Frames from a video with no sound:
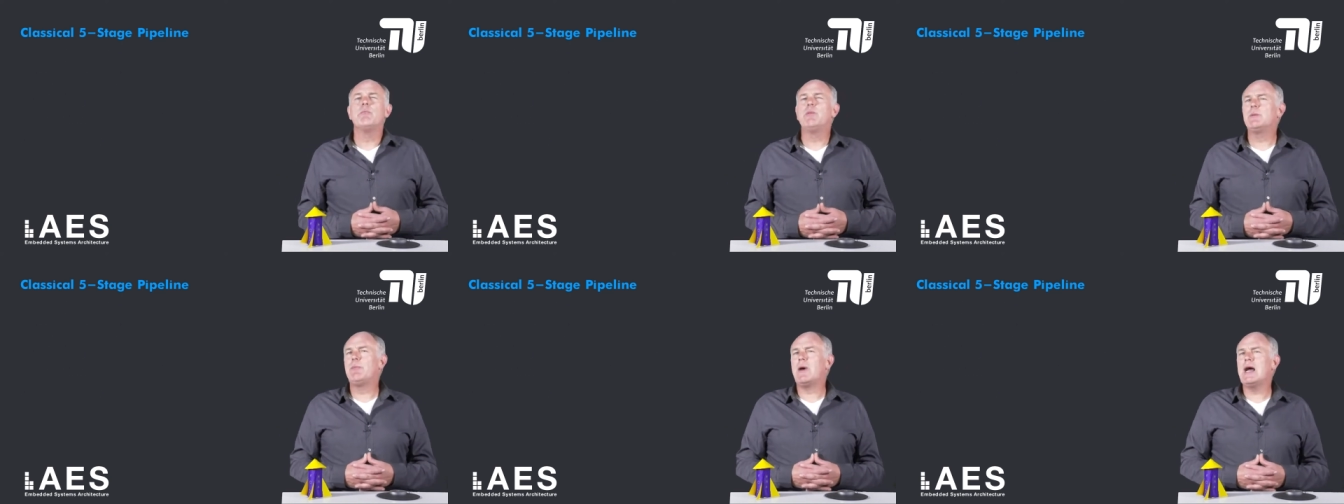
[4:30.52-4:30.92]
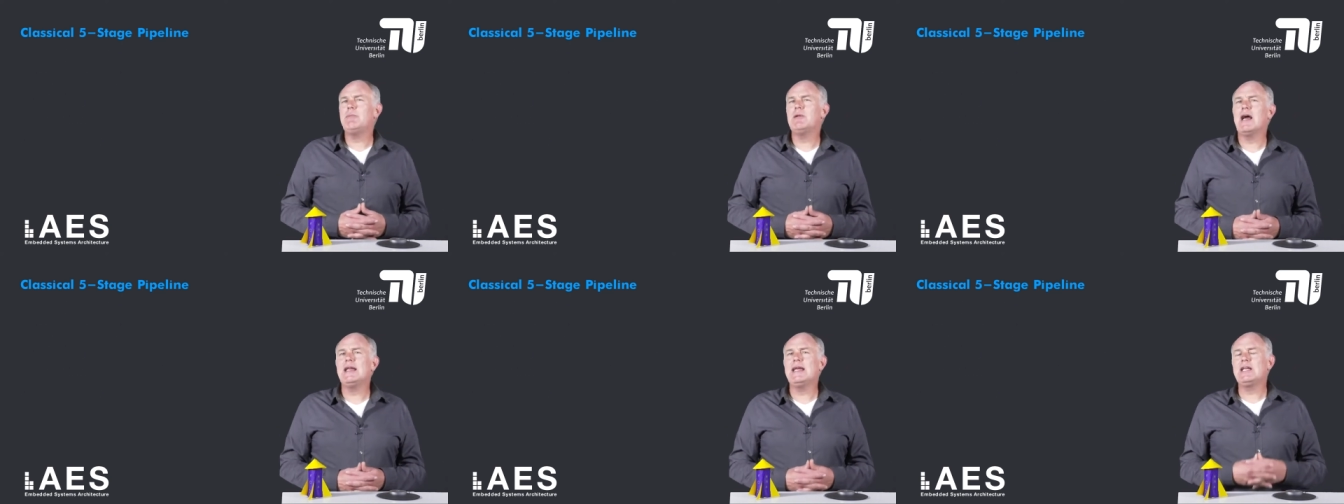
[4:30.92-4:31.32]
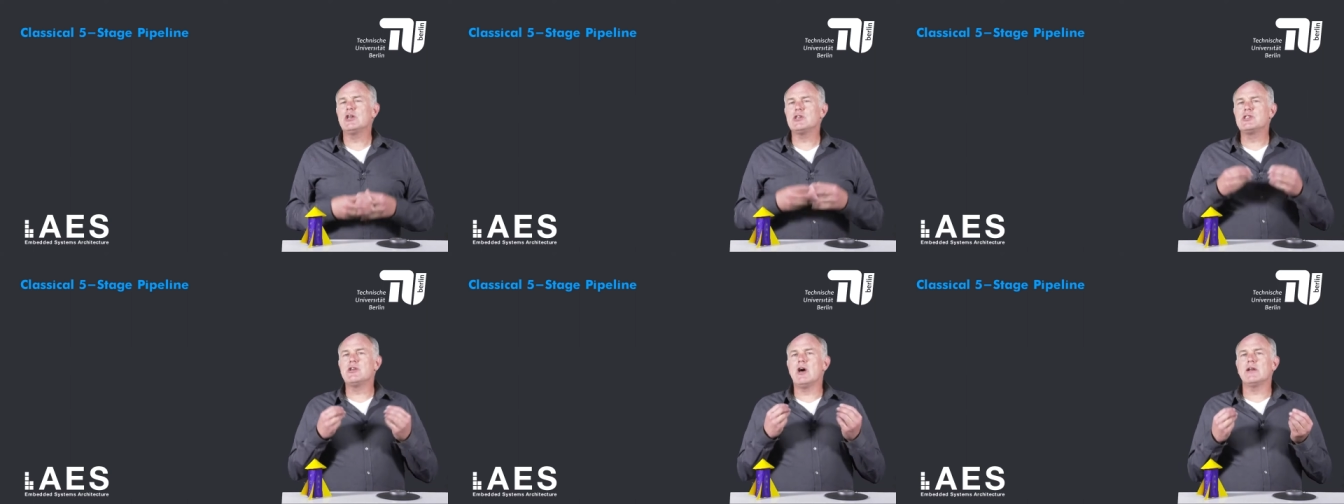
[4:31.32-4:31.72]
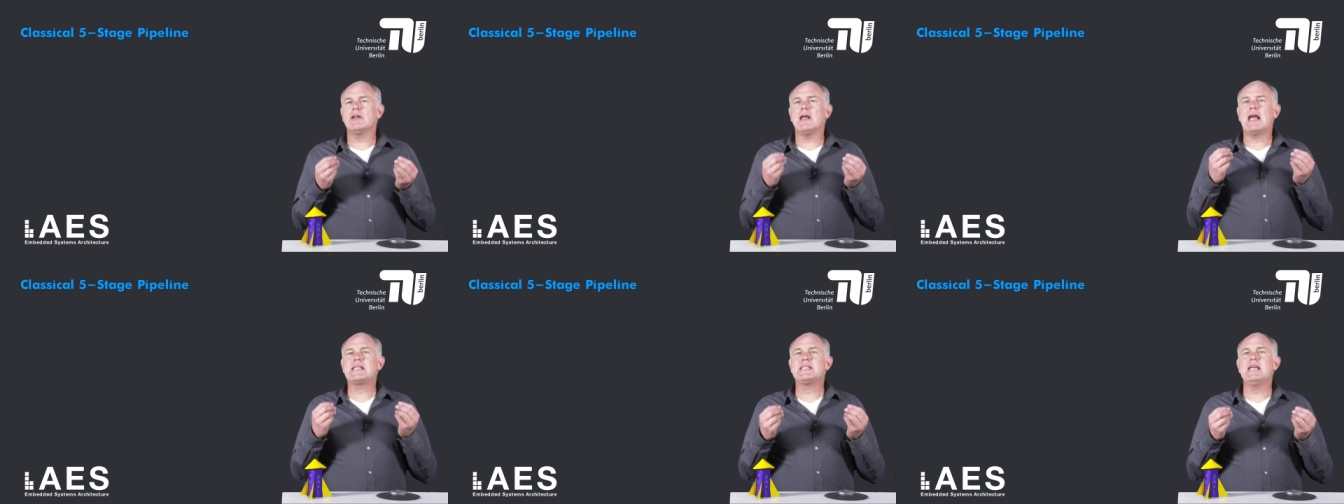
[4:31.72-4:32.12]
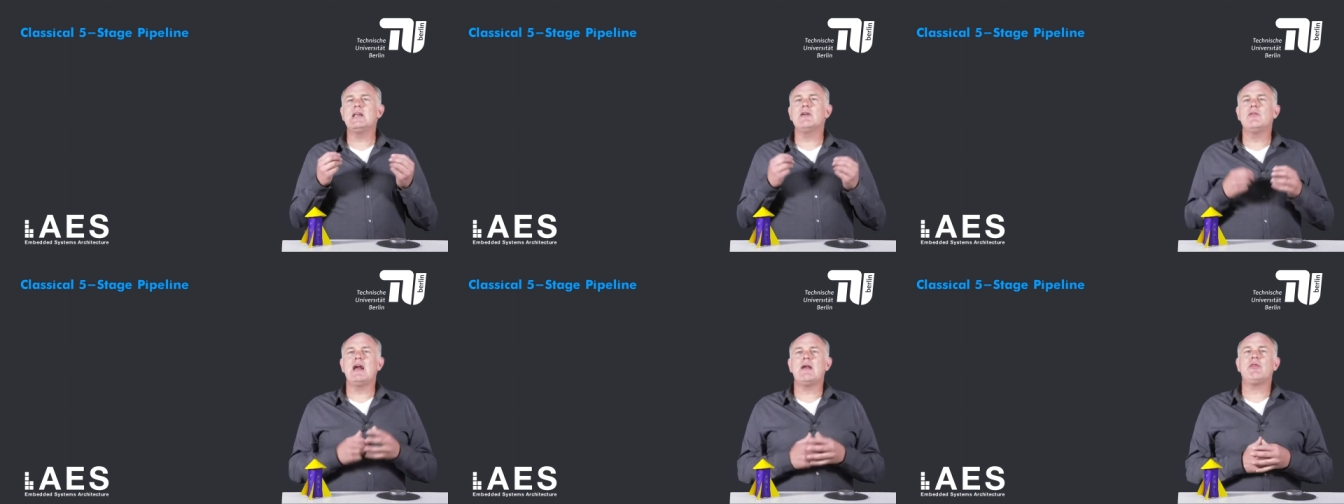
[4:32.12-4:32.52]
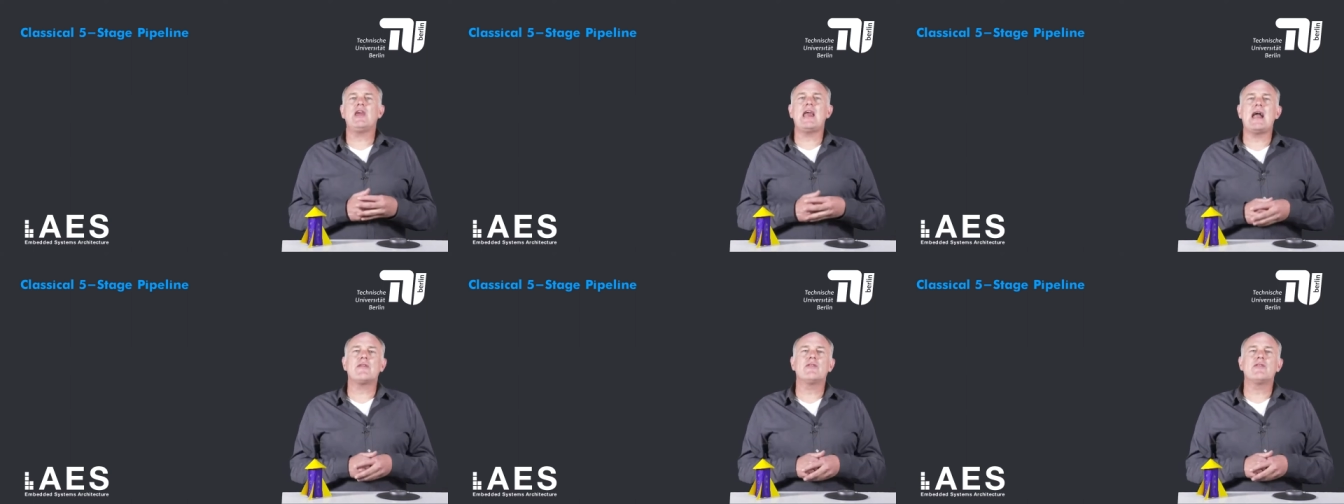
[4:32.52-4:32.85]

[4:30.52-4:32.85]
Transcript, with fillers: But pipelining does not accelerate the